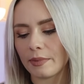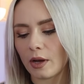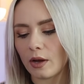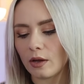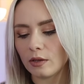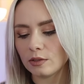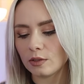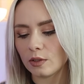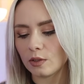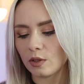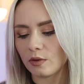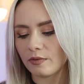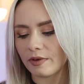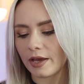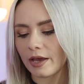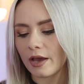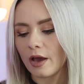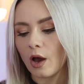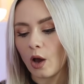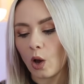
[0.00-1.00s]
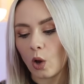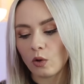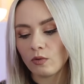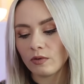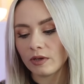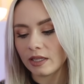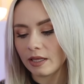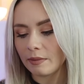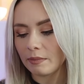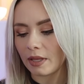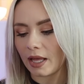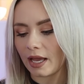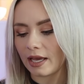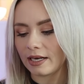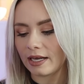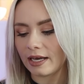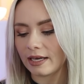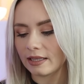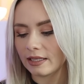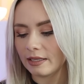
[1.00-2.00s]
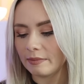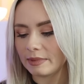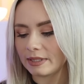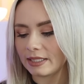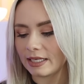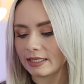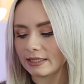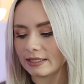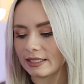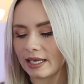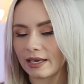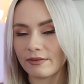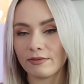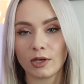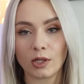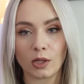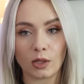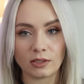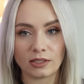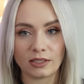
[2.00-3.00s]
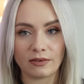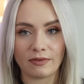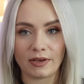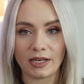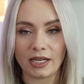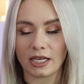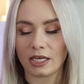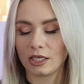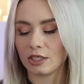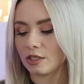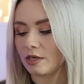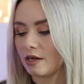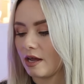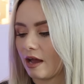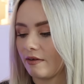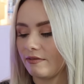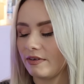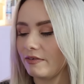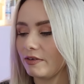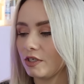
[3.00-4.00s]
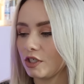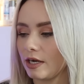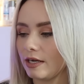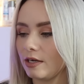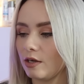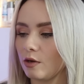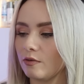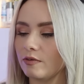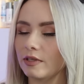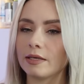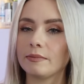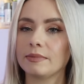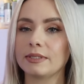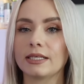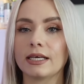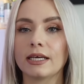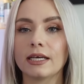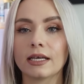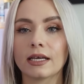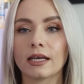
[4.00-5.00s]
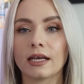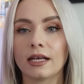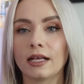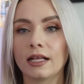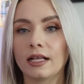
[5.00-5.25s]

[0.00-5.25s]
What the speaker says: but also love it over lip liner and lipstick to give a glossy finish. I've never tried it over lipstick.